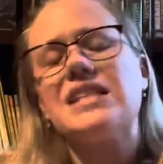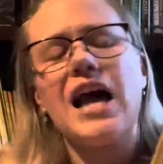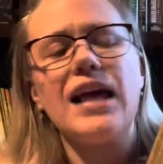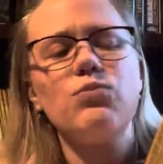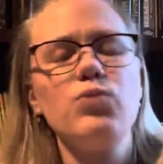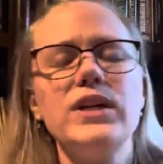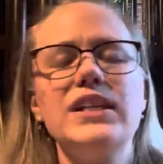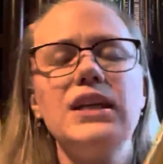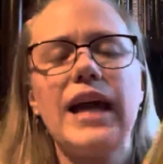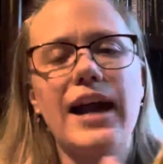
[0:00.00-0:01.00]
I
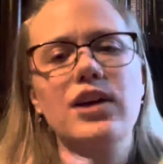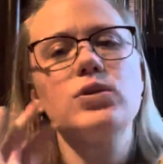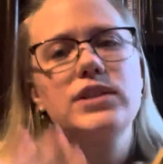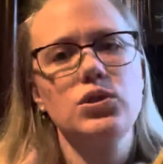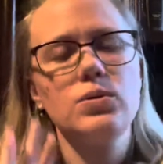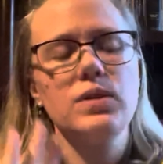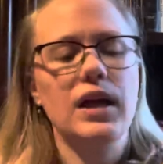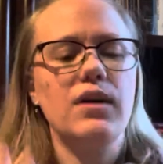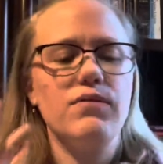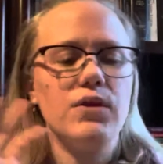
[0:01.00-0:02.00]
really actually do
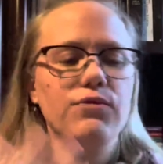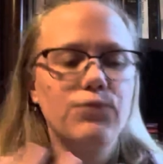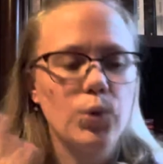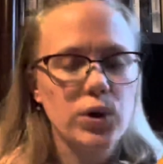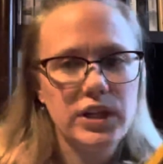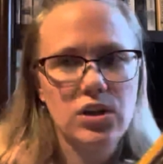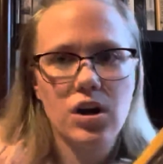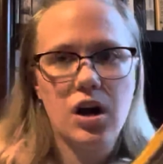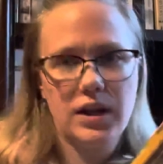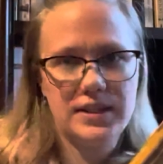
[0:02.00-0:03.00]
love the 4-year
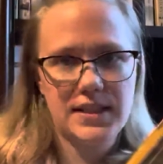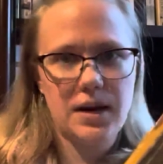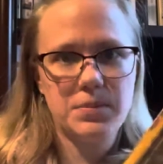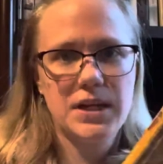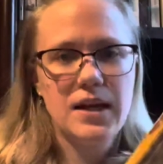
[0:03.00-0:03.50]
concept,